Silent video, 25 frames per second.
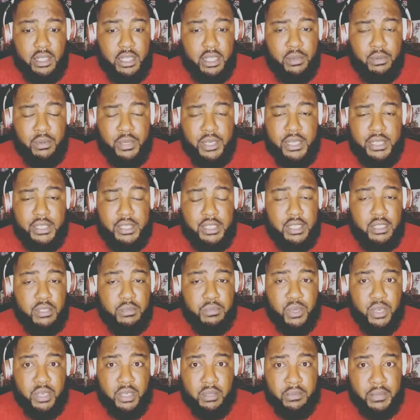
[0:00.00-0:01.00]
he was
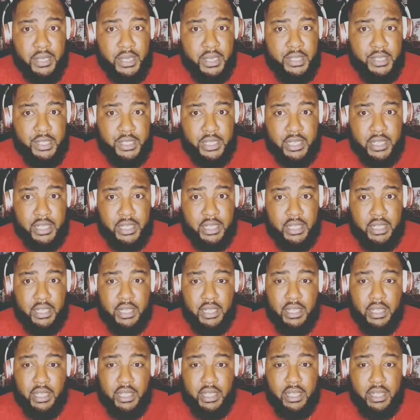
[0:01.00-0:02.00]
just pretty much
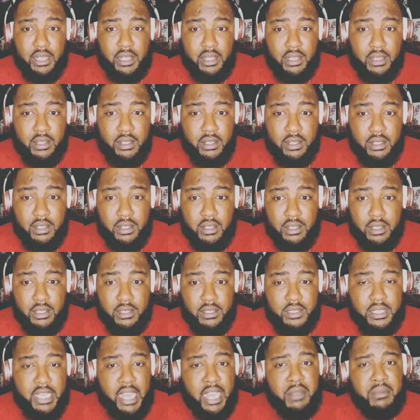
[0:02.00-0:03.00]
a
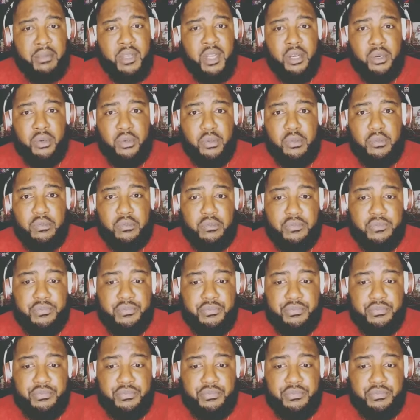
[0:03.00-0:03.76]
scapegoat.